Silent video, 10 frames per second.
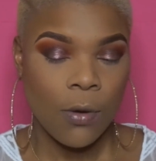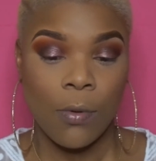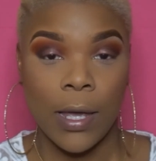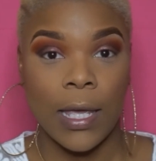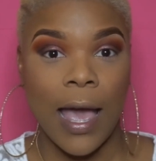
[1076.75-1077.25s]

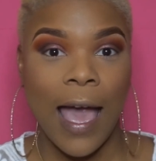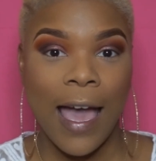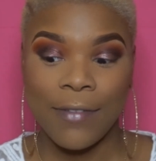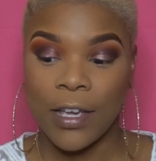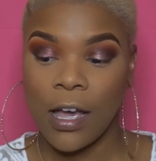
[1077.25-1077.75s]
Wait, I
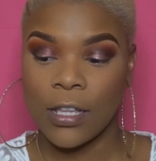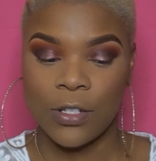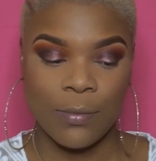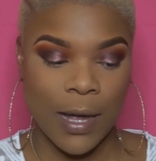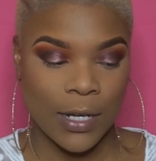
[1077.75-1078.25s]
haven't
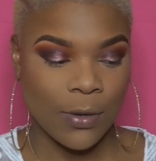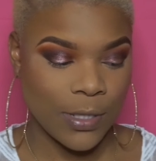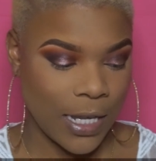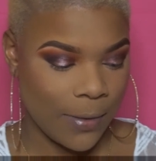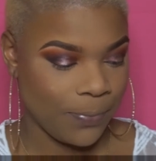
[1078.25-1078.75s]
contoured my
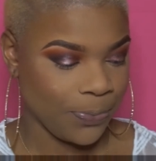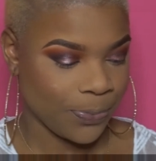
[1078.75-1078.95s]
nose yet.